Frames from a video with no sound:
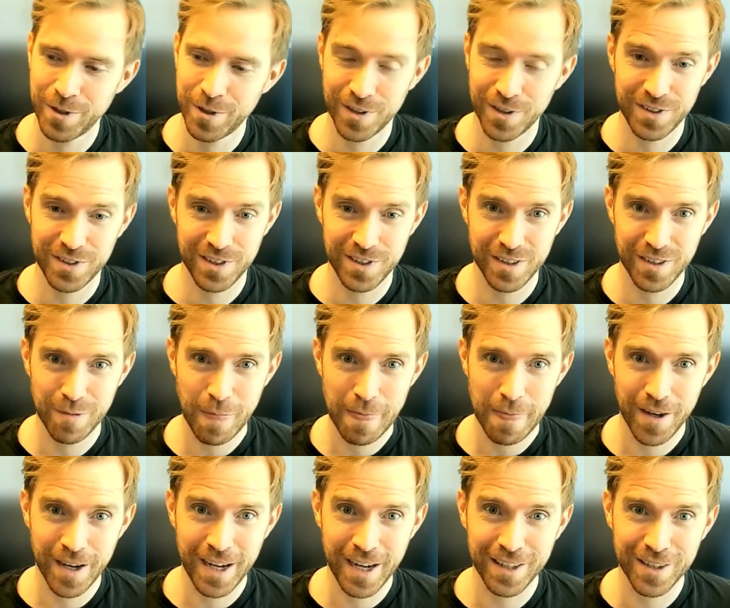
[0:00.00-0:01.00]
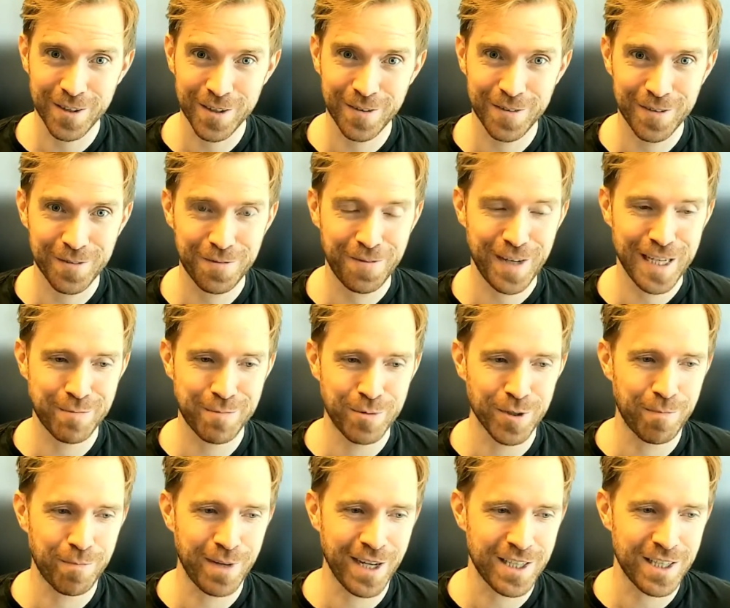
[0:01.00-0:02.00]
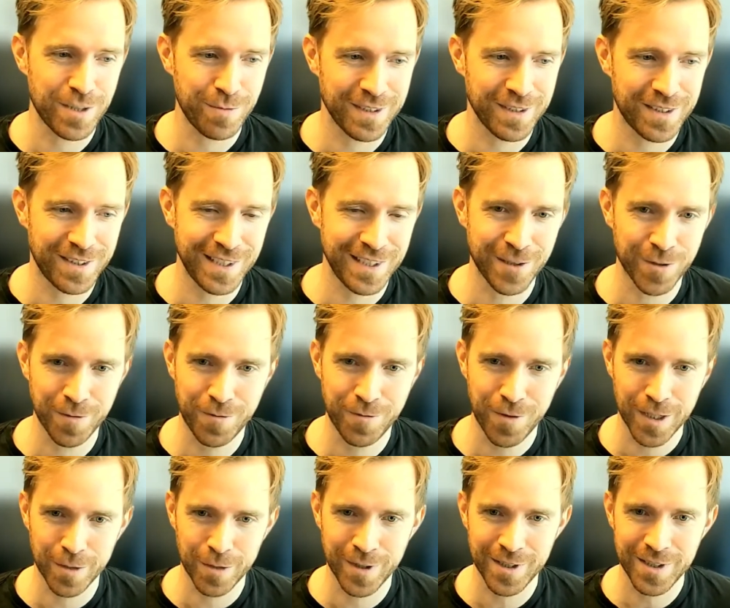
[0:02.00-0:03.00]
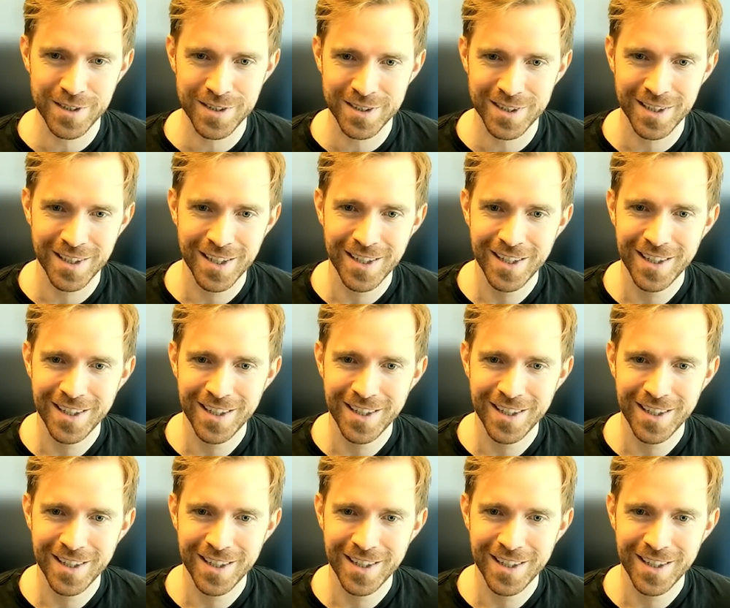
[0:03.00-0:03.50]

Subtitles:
it because I had a Facebook page with 0 followers,